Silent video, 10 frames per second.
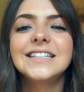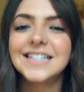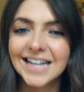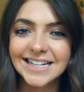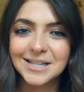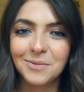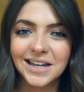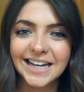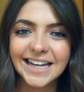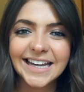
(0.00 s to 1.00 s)
to get
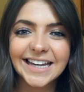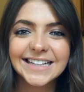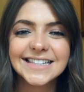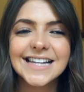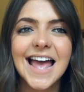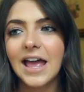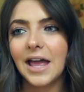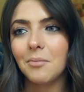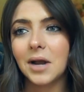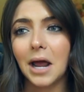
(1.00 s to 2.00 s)
something to eat.
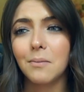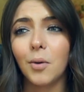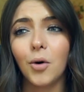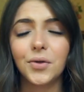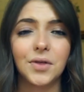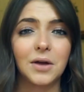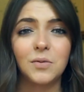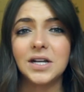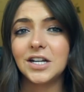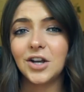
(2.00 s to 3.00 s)
Him and I both,
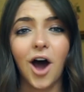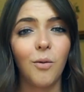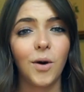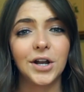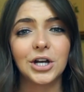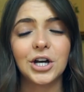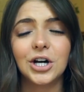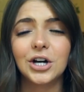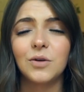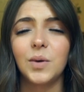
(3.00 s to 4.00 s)
like, we did not want to
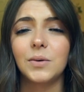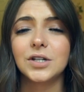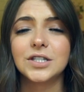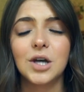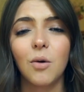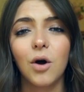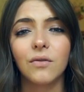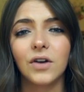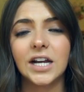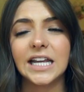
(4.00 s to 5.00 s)
cook. We were so
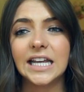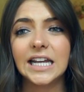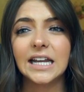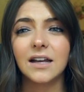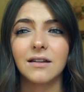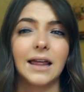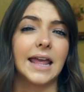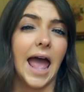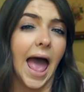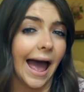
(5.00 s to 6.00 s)
over eating,
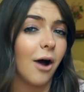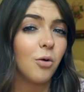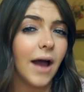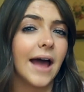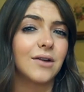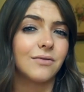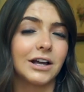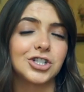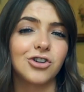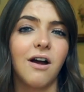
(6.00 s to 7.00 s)
like, out at a
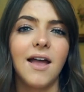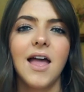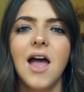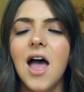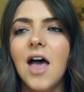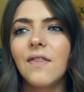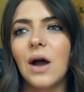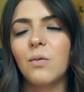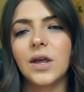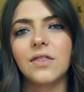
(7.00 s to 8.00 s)
restaurant
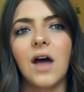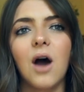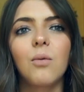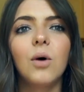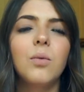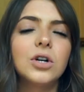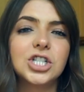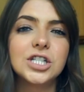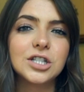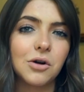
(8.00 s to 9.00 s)
that we thought, well, we'll
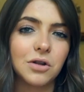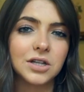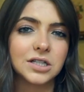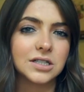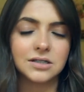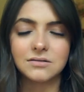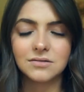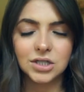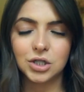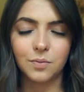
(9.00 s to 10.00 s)
just go to the
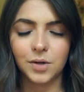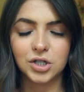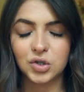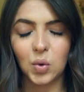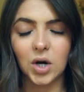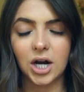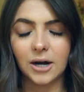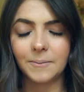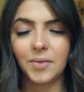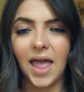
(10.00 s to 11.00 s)

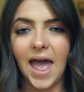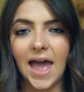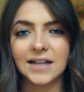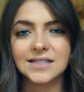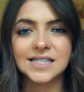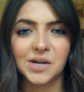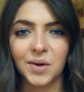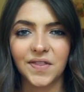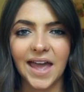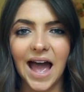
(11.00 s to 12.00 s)
superstore and see
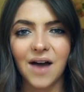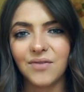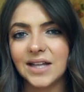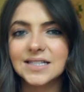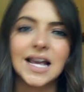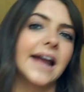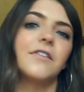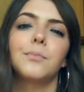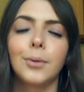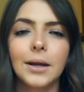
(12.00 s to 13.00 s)
what they have that's kind
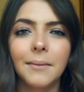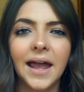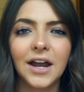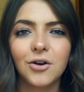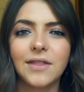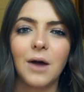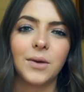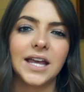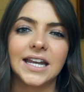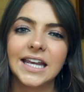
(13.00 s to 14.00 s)
of pre-made or that
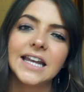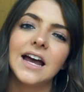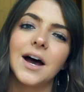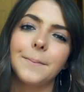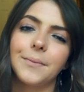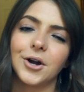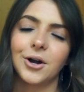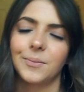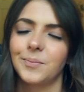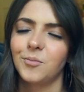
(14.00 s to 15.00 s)
we can heat up
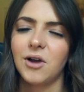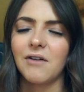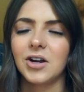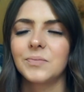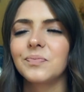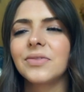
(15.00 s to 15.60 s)
or whatever.